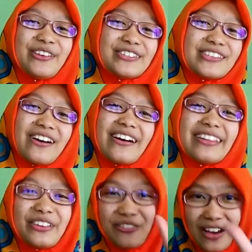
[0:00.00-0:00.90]
these
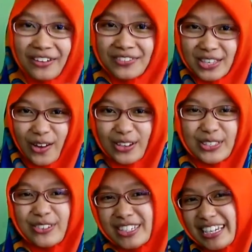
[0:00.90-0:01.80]
are the 5
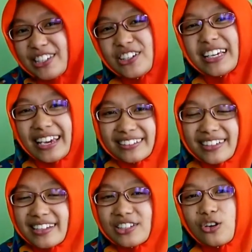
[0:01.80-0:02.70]
songs for teaching
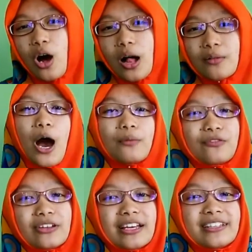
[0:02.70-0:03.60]
English.
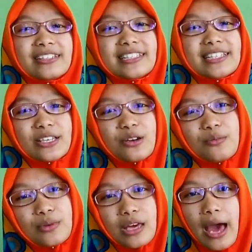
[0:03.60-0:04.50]
Hopefully this is
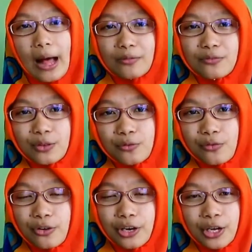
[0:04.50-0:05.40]
gonna be
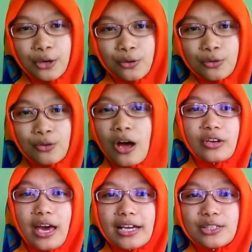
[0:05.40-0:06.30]
helpful for you. Don't
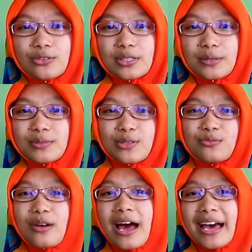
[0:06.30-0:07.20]
forget to
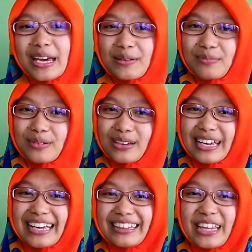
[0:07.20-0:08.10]
subscribe,
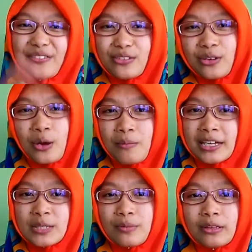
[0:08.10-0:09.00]
leave your
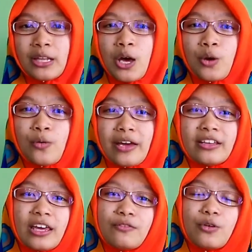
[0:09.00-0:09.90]
comments below,
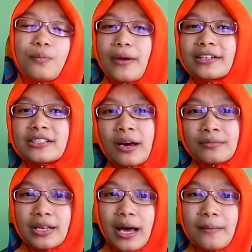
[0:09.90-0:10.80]
and give your big
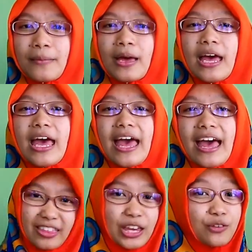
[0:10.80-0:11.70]
thumbs up.
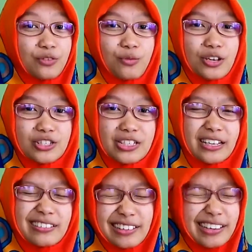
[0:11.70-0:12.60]
Thank you for
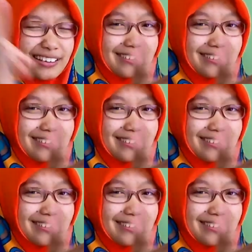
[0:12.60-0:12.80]
watching.